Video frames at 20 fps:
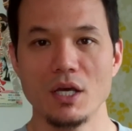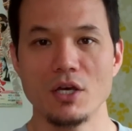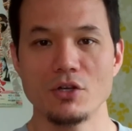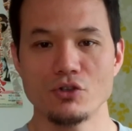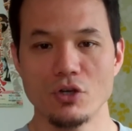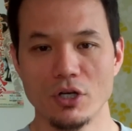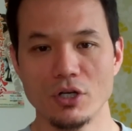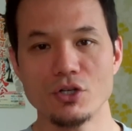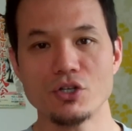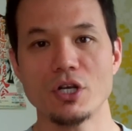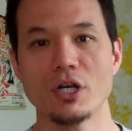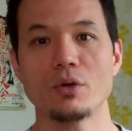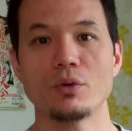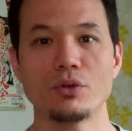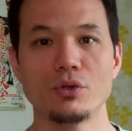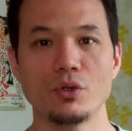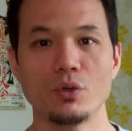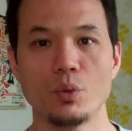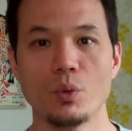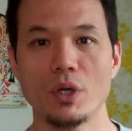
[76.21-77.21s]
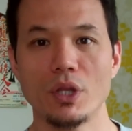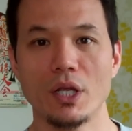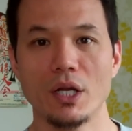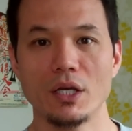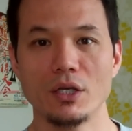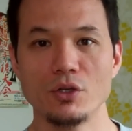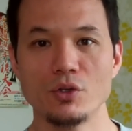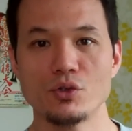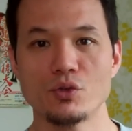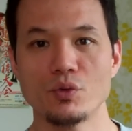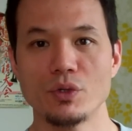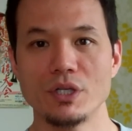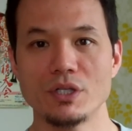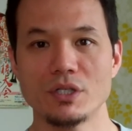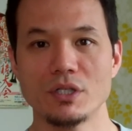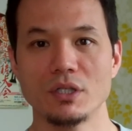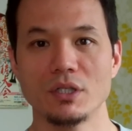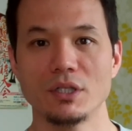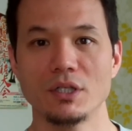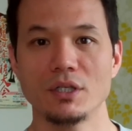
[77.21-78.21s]
So I'm going to share with you the one that I used
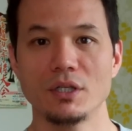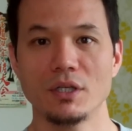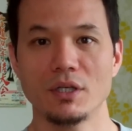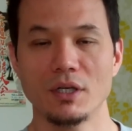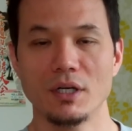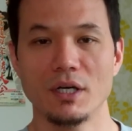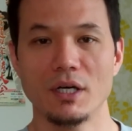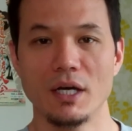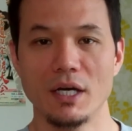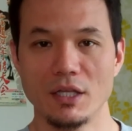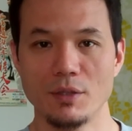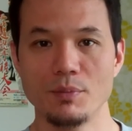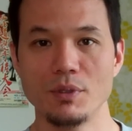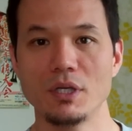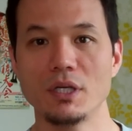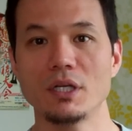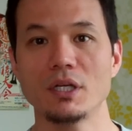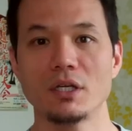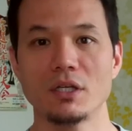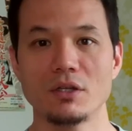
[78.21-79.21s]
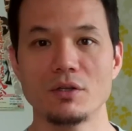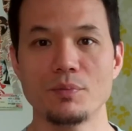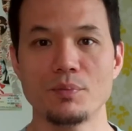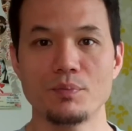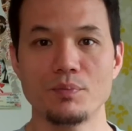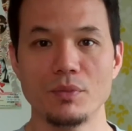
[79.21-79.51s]
recently at the beginning of